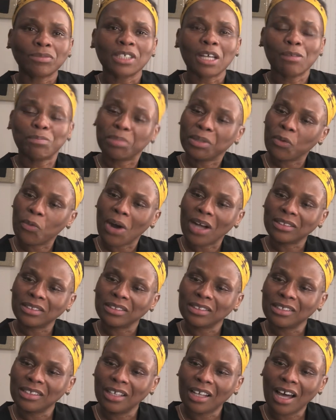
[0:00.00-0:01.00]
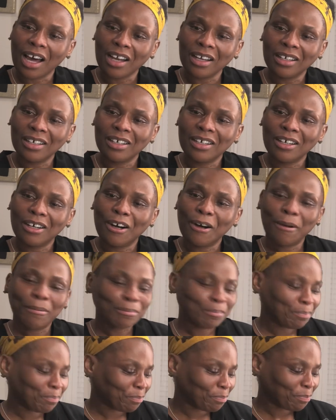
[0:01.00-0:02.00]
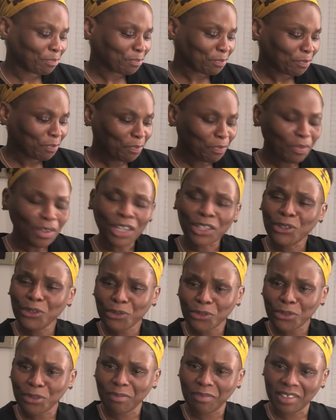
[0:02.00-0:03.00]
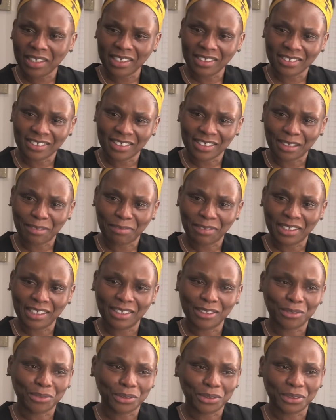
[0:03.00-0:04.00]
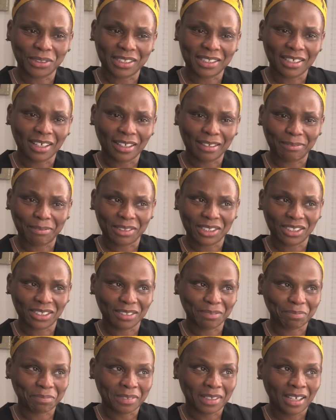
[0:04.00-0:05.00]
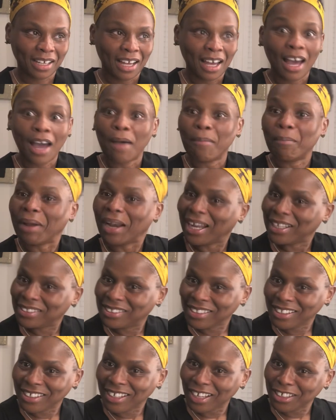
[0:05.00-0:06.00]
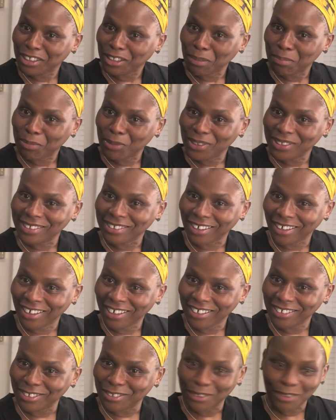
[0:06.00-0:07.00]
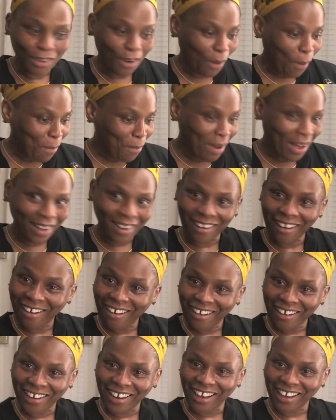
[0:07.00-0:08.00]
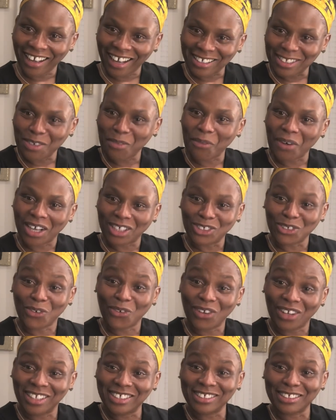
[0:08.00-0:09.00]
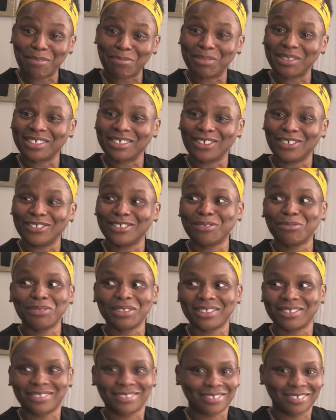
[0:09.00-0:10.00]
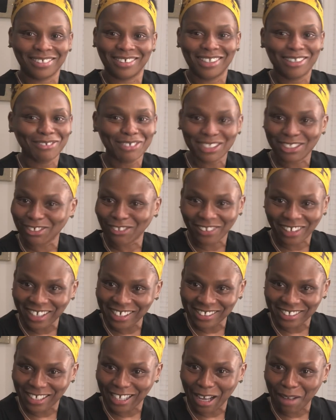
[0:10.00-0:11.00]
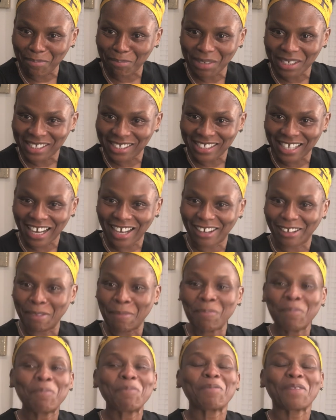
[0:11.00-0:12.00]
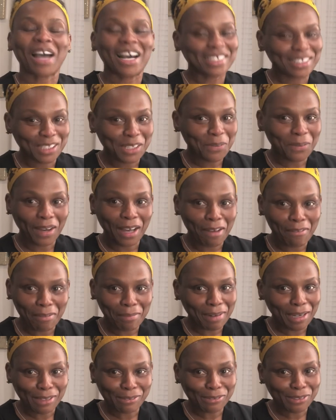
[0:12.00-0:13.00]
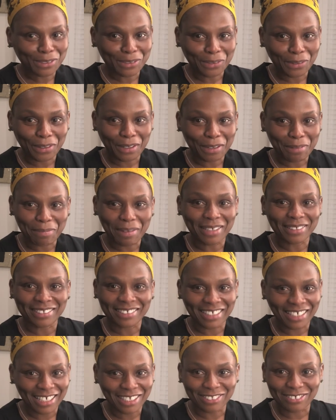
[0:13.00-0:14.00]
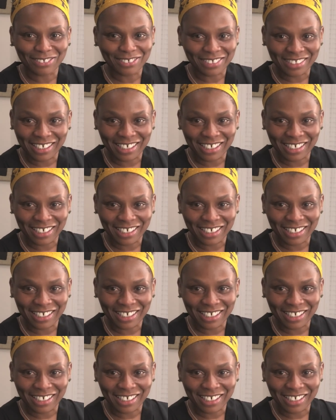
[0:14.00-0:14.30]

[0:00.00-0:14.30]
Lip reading: I've been watching a lot of YouTube videos because I really don't do the television. But I did catch up on Scandal. Oh my God, I got to watch all those episodes. It was crazy. I missed out. I see why everybody was talking about Scandal.